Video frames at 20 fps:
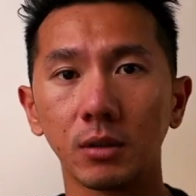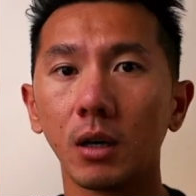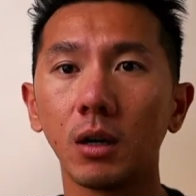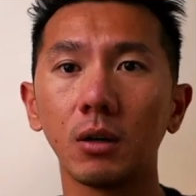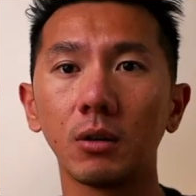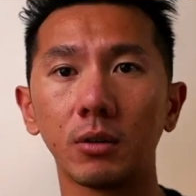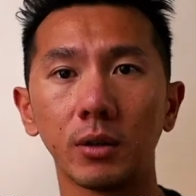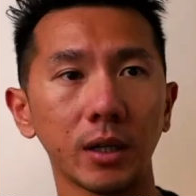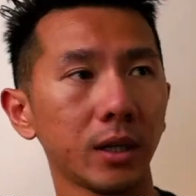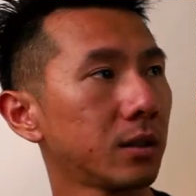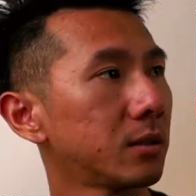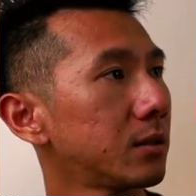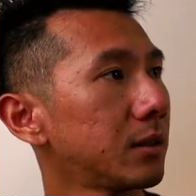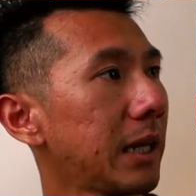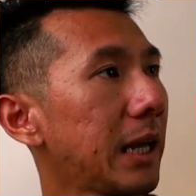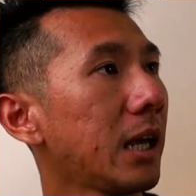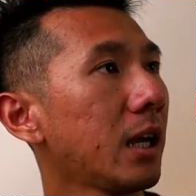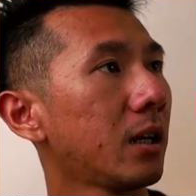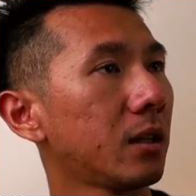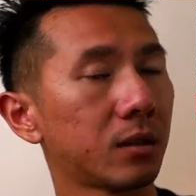Oh, it's
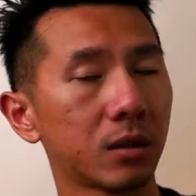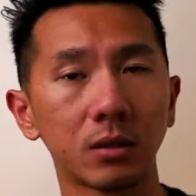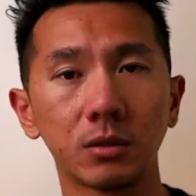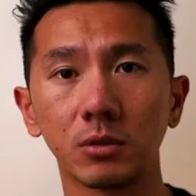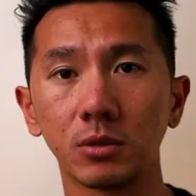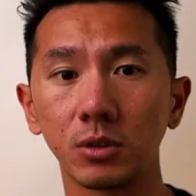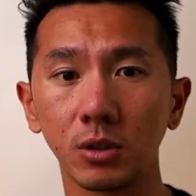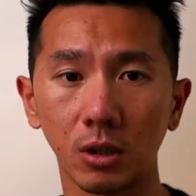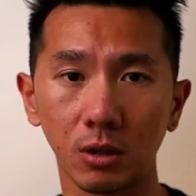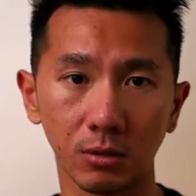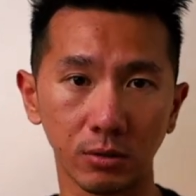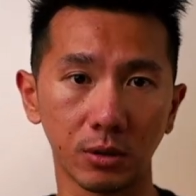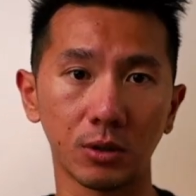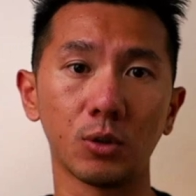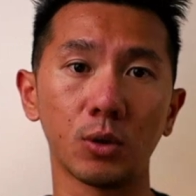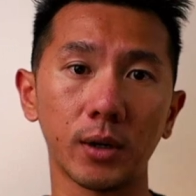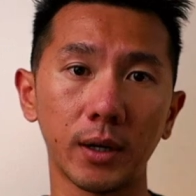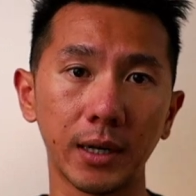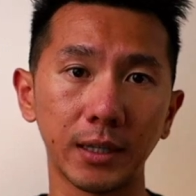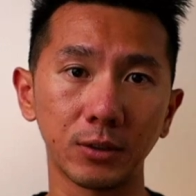eight, so
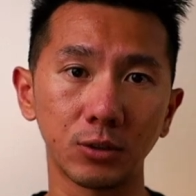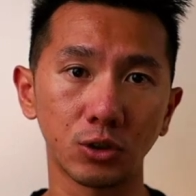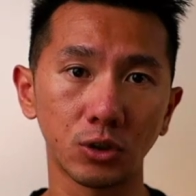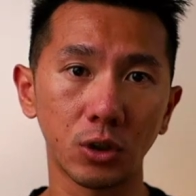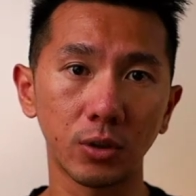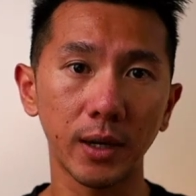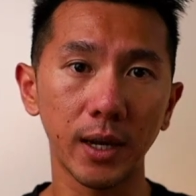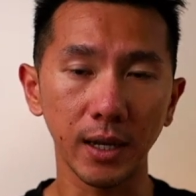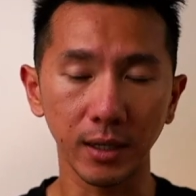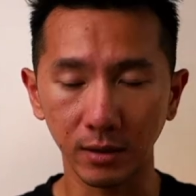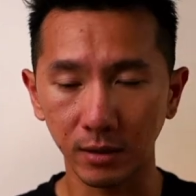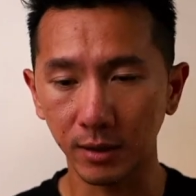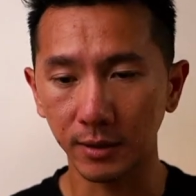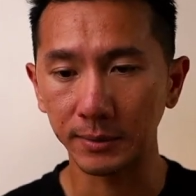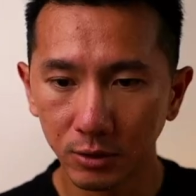you're in zone eight.